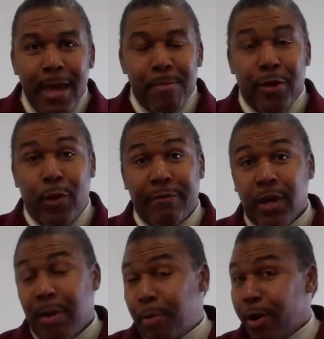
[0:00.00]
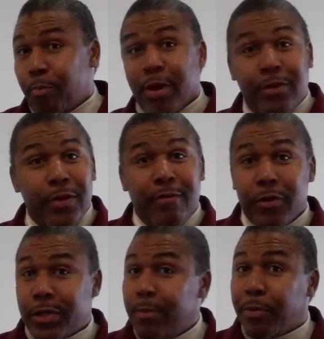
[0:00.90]
And by the way, if you're not part of Breakthrough
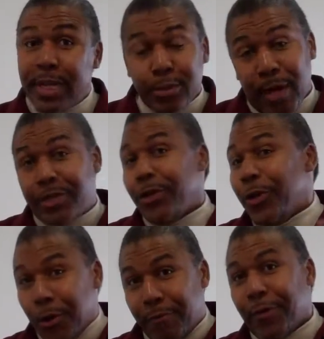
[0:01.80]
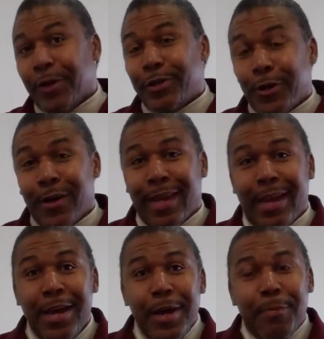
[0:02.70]
University, please make sure you go over there and join
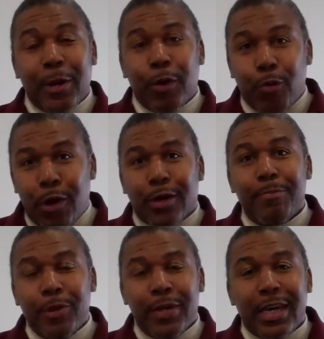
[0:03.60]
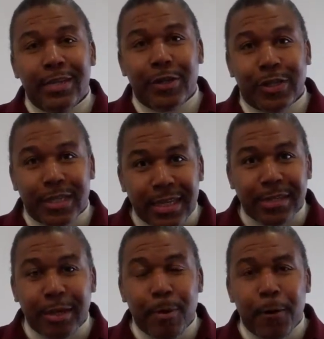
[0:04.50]
that. But I want to welcome you again to
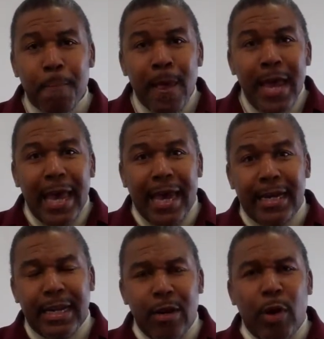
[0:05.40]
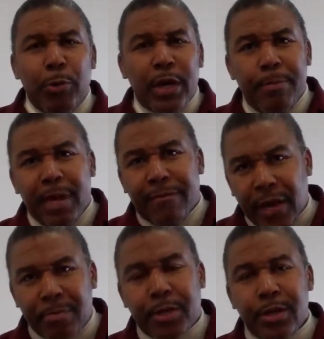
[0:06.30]
Successimo. And any way we can be of
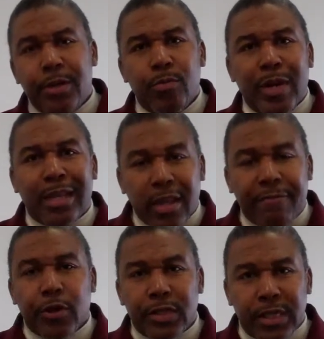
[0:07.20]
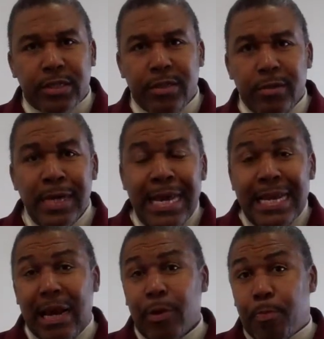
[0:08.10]
help to you, we'd love to assist you.
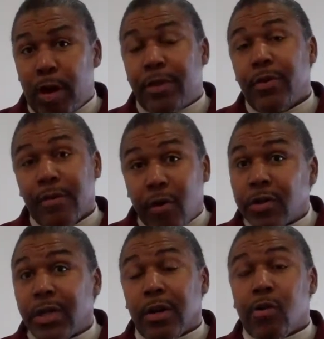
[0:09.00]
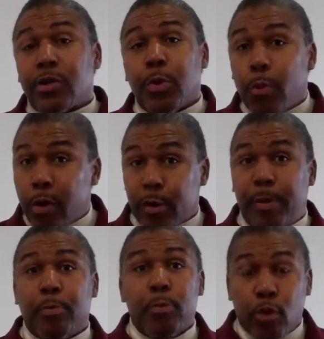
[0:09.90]
Now, with Breakthrough University, of course, we work with
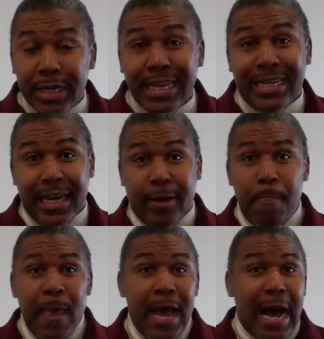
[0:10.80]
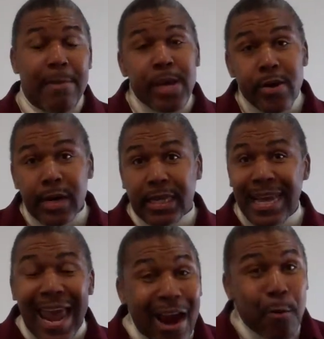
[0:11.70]
people more in detail. I'm here at
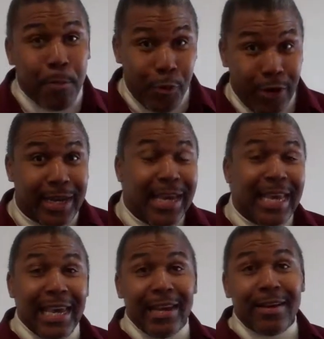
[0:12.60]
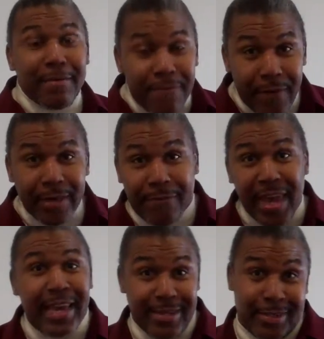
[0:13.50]
the airport in
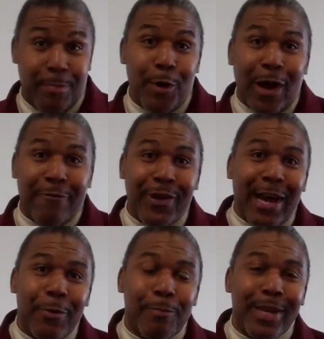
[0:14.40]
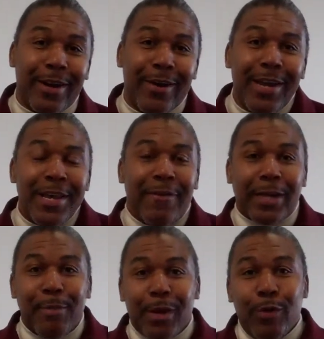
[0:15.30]
Vegas. My wife and I, we've been here. In
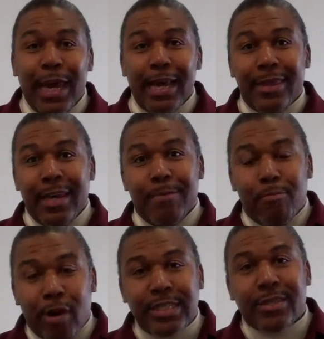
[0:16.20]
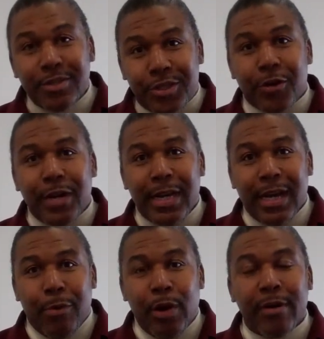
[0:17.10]
fact, matter, we had the Embrace the
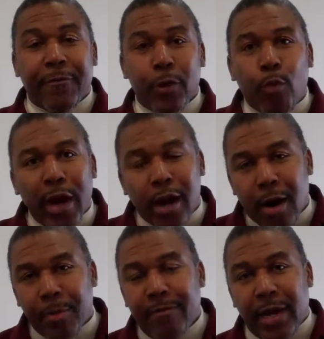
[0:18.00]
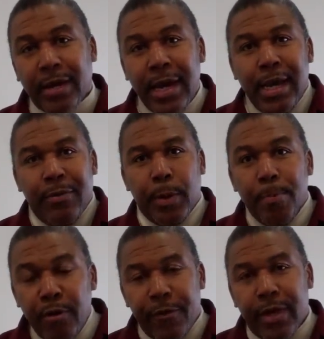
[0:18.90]
Journey. Uh, we're here for the Red Carpet event, the
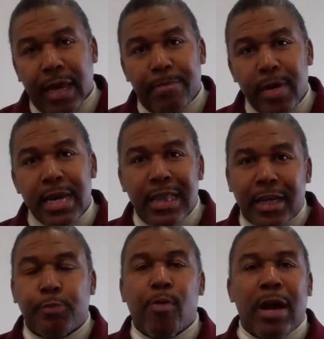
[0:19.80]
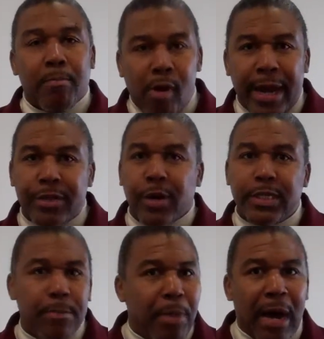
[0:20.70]
movie that me and Les Brown, Brian
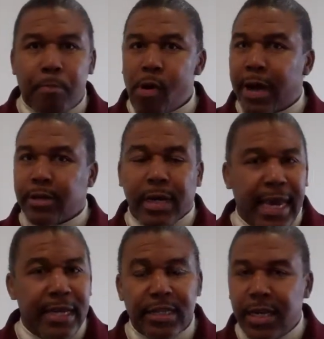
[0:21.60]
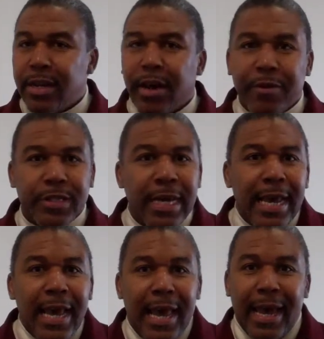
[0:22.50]
Tracy, Bob Proctor, Candy G, and others,
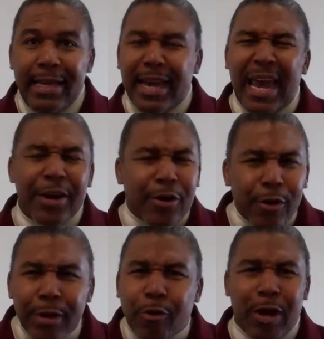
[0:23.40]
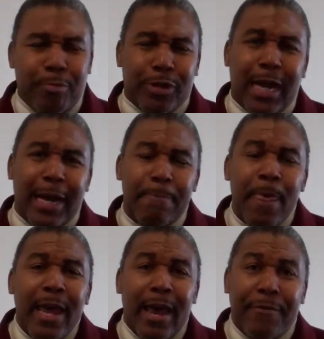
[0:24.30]
and I had an incredible time.
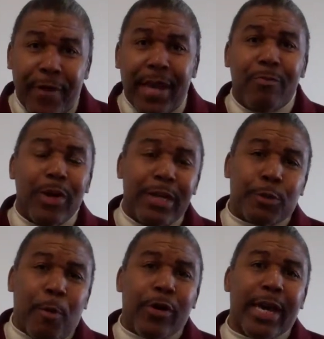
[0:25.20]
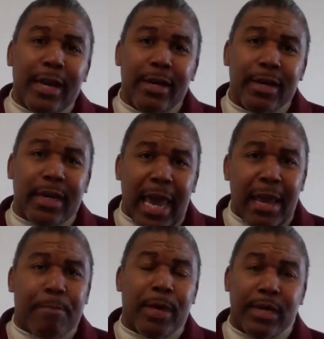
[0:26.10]
And then we spoke at a
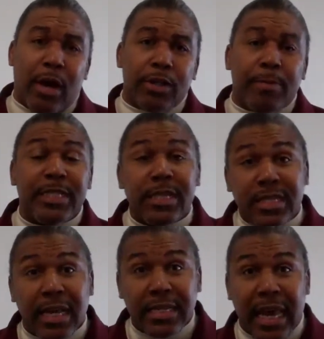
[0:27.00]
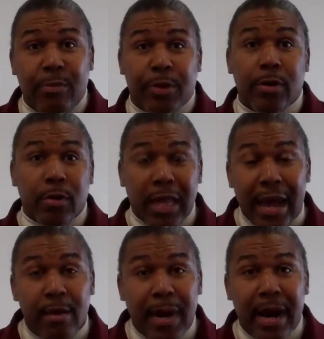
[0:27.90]
camp, an Ultimate Success Camp with Laurel
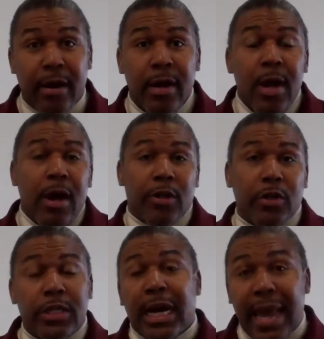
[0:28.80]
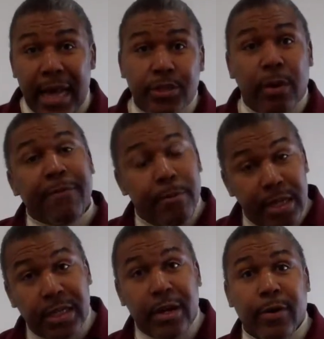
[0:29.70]
Lagemeyer, also John Assaraf from
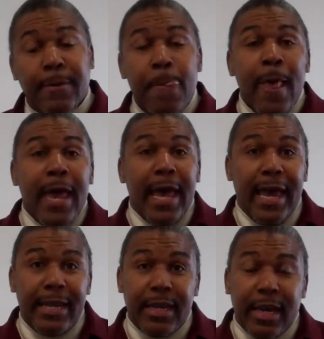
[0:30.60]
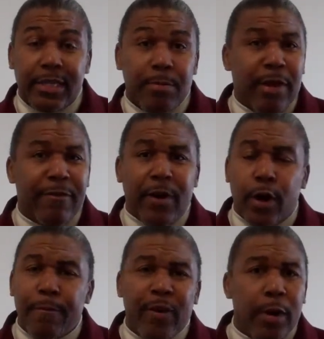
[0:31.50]
The Secret, and uh, some other
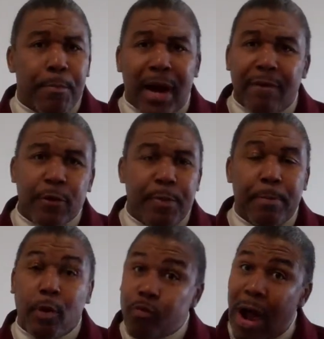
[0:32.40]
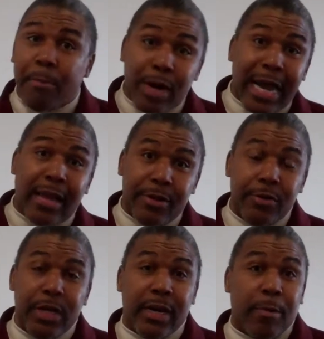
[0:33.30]
very, very powerful people, Robert Allen,
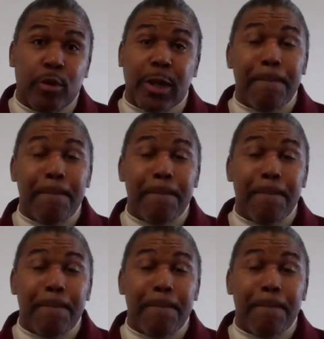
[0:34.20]
who done almost a